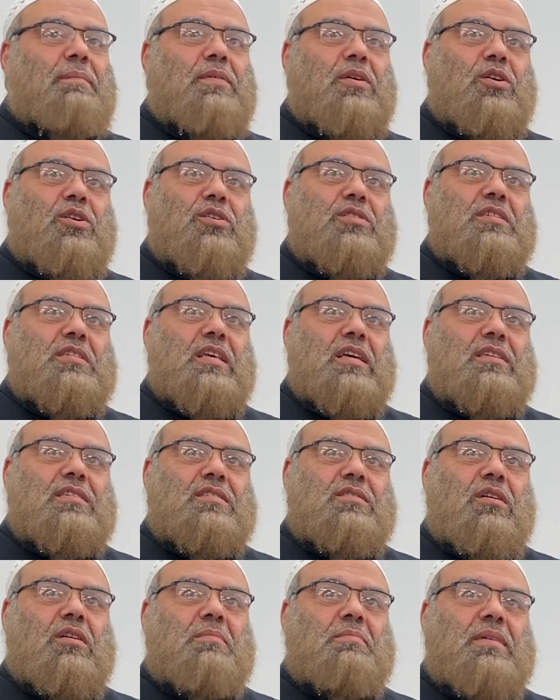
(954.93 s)
Because they
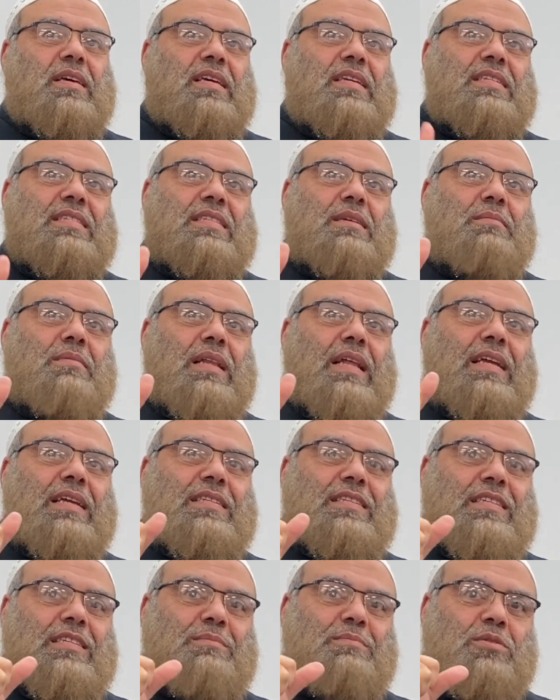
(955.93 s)
start making
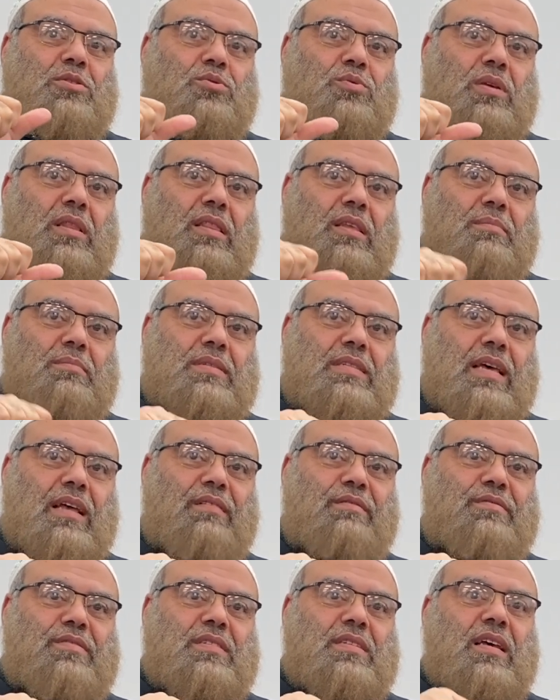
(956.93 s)
similarities between
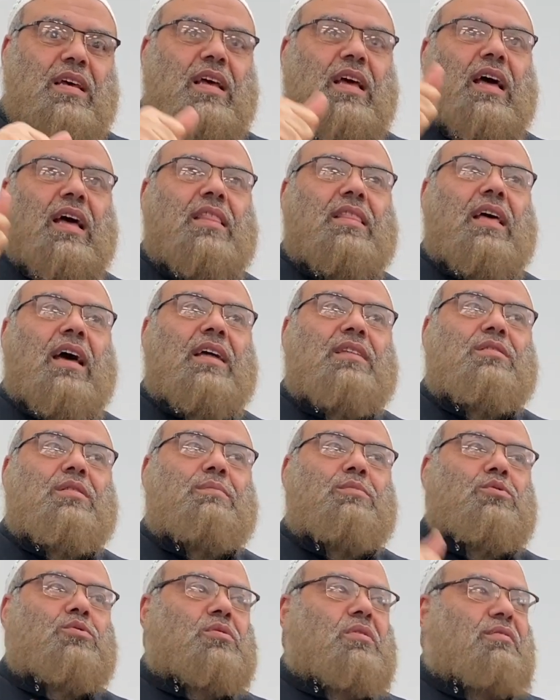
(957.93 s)
themselves and the
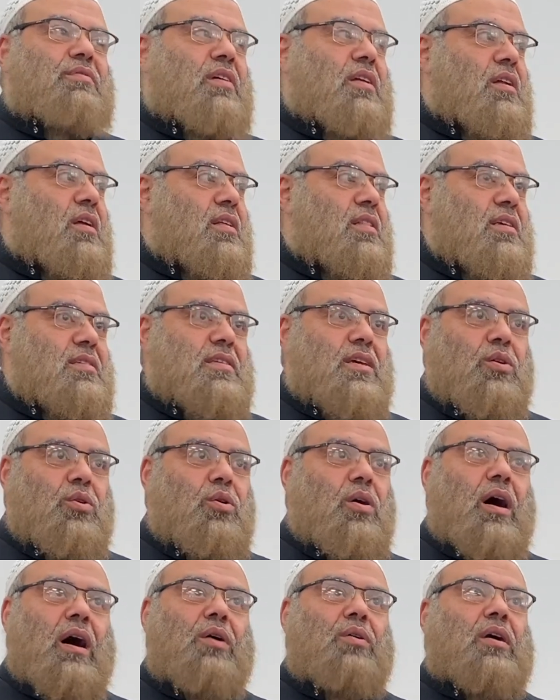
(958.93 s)
attributes of Allah. They say,
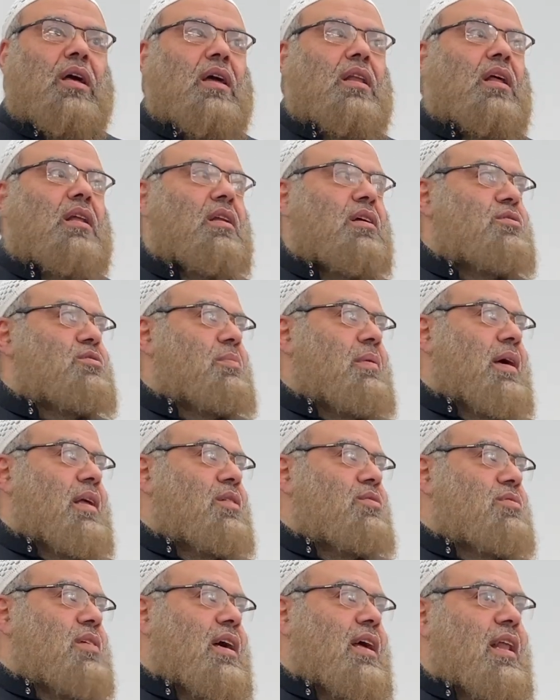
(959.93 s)
oh, how can Allah
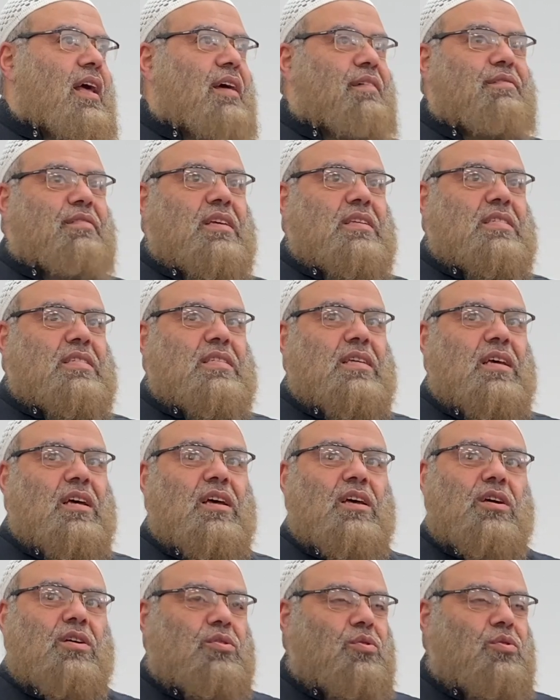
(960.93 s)
subhanahu wa have this?